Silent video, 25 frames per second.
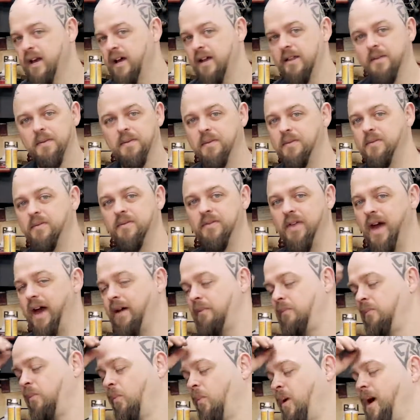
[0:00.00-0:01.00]

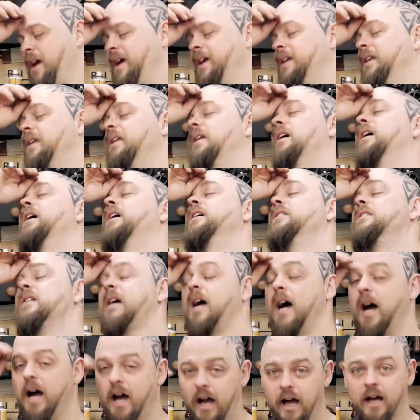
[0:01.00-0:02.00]
That way lies
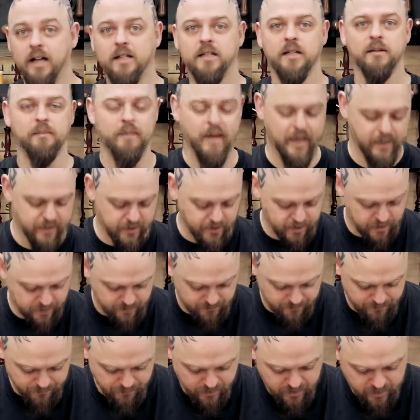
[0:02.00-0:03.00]
utter madness.
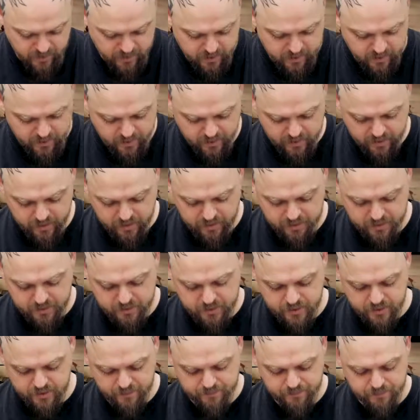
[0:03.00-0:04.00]
And